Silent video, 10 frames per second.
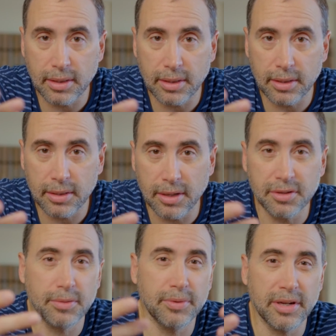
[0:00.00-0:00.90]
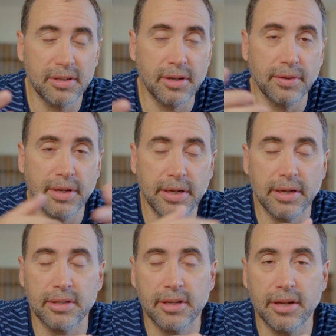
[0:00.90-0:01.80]
it doesn't necessarily,
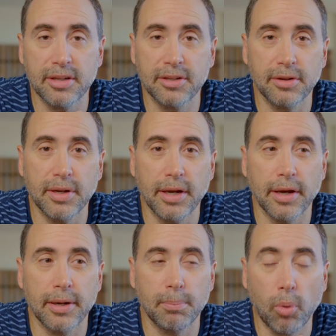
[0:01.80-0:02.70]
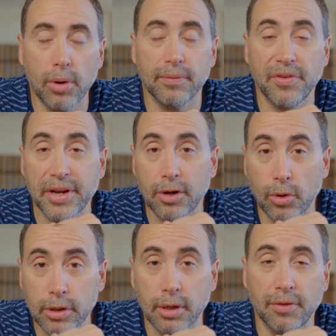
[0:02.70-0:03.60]
it's not necessarily an important thing
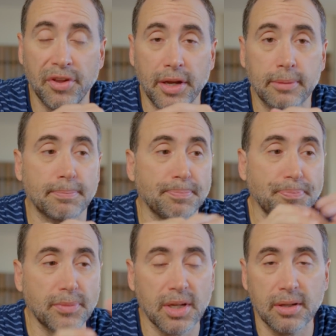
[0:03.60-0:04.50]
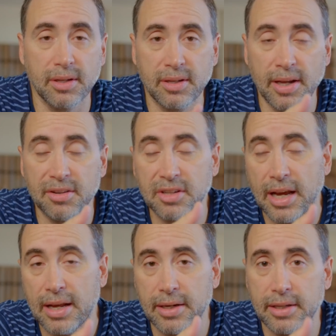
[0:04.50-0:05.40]
or a good thing to test
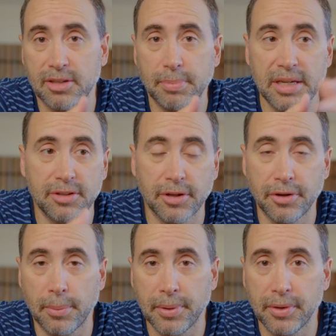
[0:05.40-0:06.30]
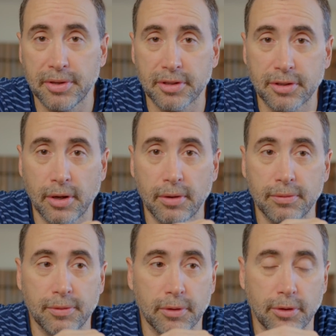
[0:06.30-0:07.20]
candidates based on their ability to
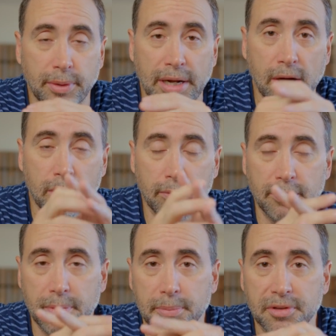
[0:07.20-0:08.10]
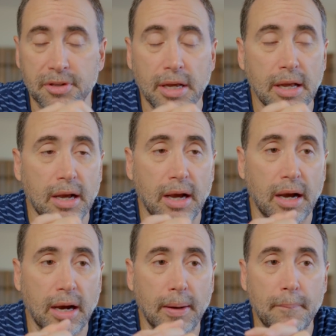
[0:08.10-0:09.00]
solve or create algorithms.
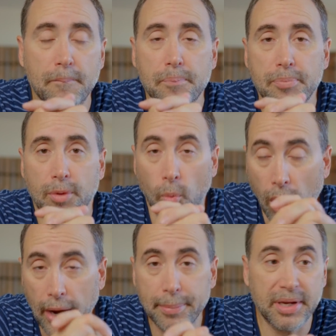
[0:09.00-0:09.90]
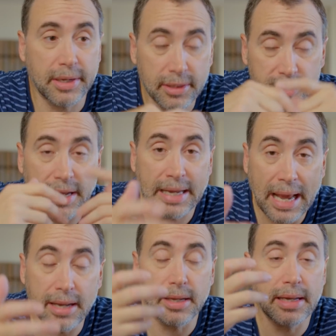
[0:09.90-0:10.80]
Um, why? Because
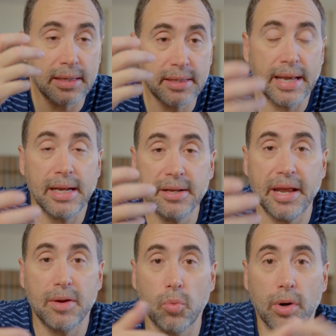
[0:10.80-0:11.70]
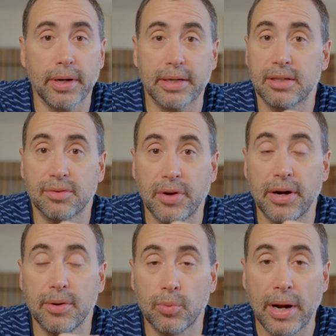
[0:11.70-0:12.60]
again, in day-to-day -day work, it's
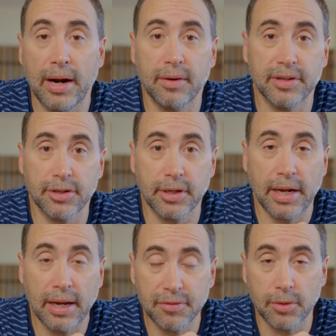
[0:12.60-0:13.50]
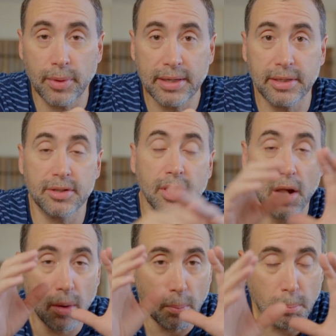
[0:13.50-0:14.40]
very rare that you're going to have to write this
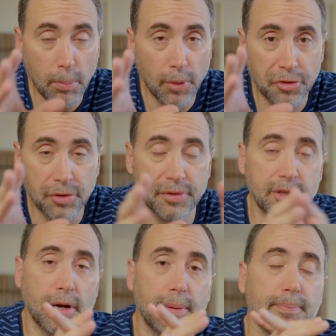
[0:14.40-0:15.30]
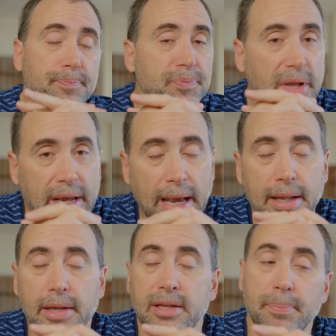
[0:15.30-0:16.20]
most of the time.
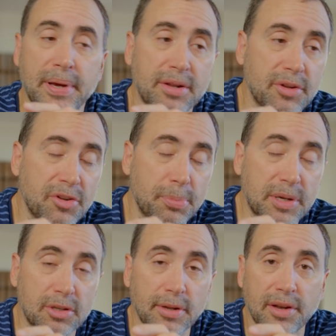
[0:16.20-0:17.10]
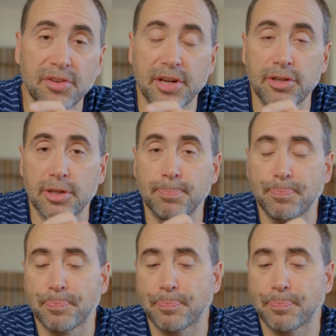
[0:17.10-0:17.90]
Again, it depends on the specialization.